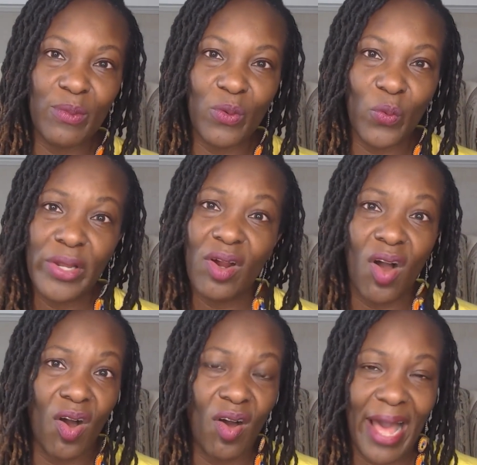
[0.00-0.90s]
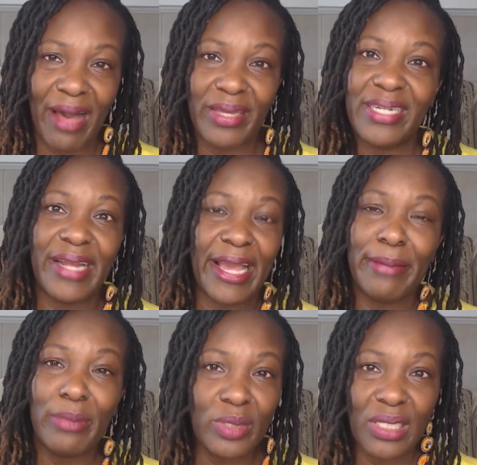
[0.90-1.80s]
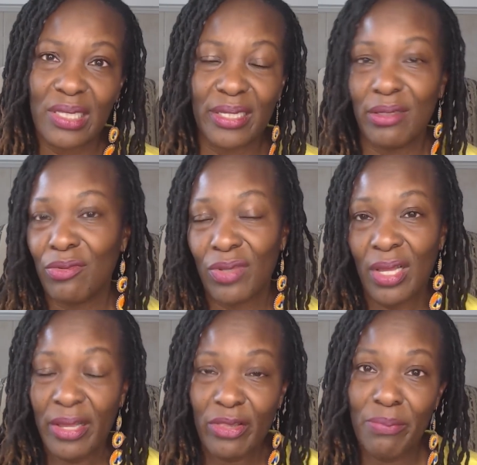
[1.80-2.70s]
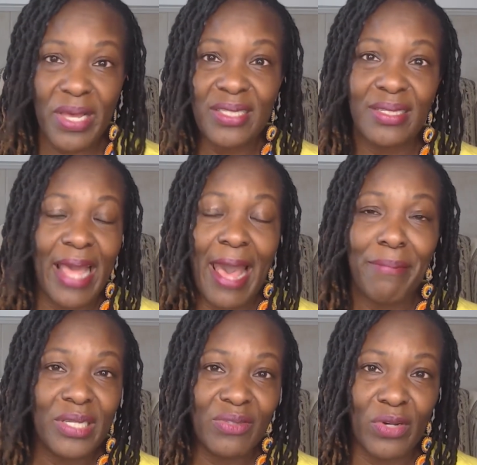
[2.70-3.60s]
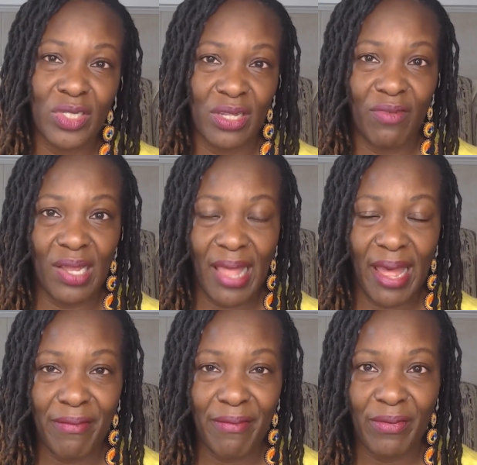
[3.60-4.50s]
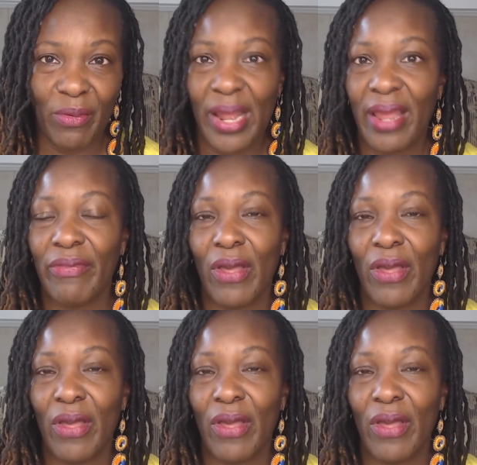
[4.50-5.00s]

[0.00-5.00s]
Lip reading: we are all out here able to live the best and happiest version of our life, right?